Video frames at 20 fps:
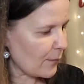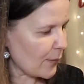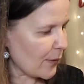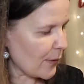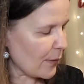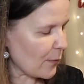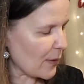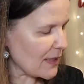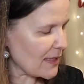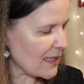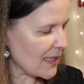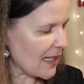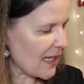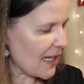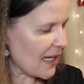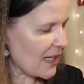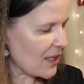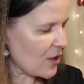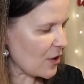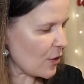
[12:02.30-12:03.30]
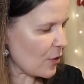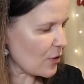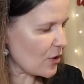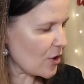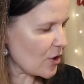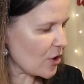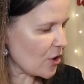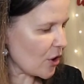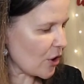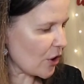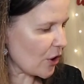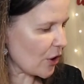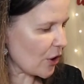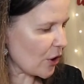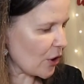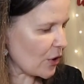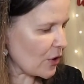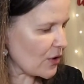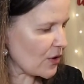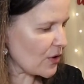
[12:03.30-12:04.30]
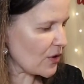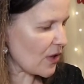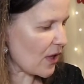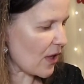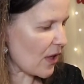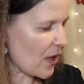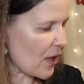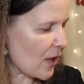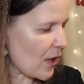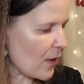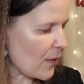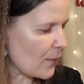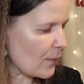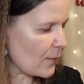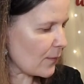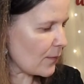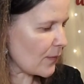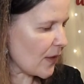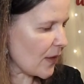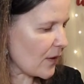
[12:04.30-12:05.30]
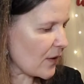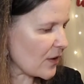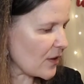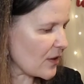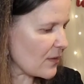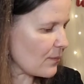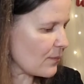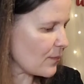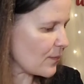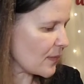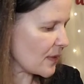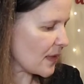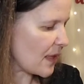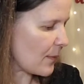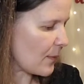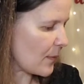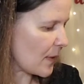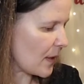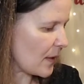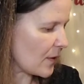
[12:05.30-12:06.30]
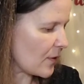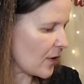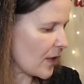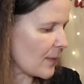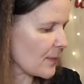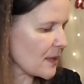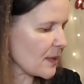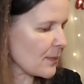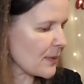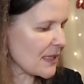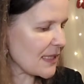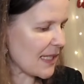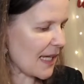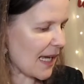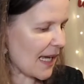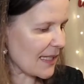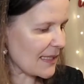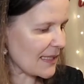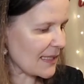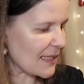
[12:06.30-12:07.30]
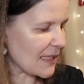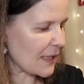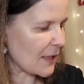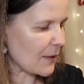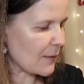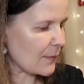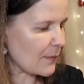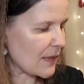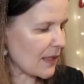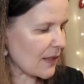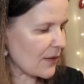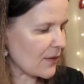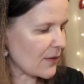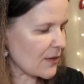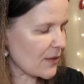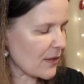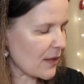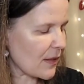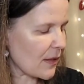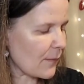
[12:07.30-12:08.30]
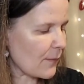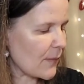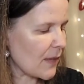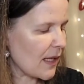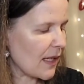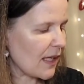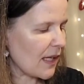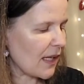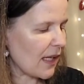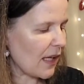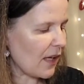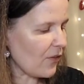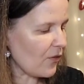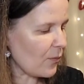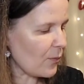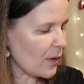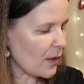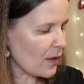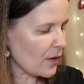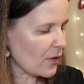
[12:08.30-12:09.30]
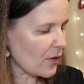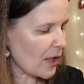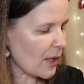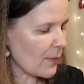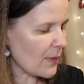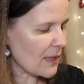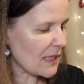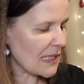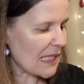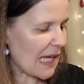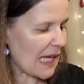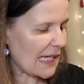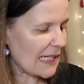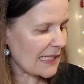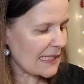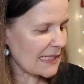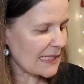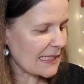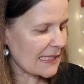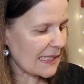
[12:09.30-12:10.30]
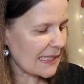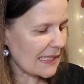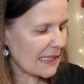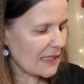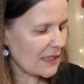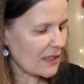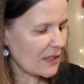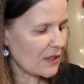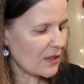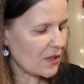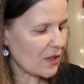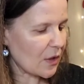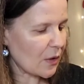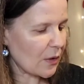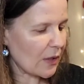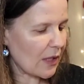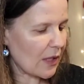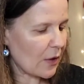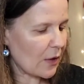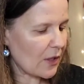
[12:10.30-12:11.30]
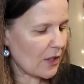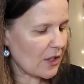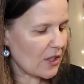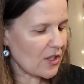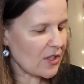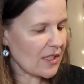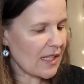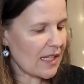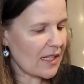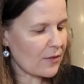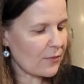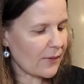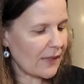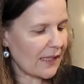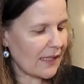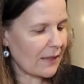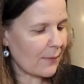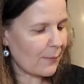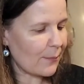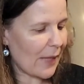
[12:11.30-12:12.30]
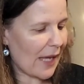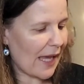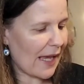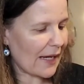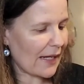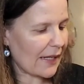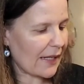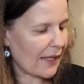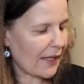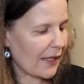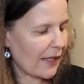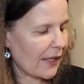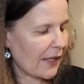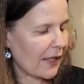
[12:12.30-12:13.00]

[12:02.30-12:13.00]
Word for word: But once again, no sugars. Um, there's 10 milligrams of potassium. There's a half a milligram of niacin. So, you know, you just got to read the back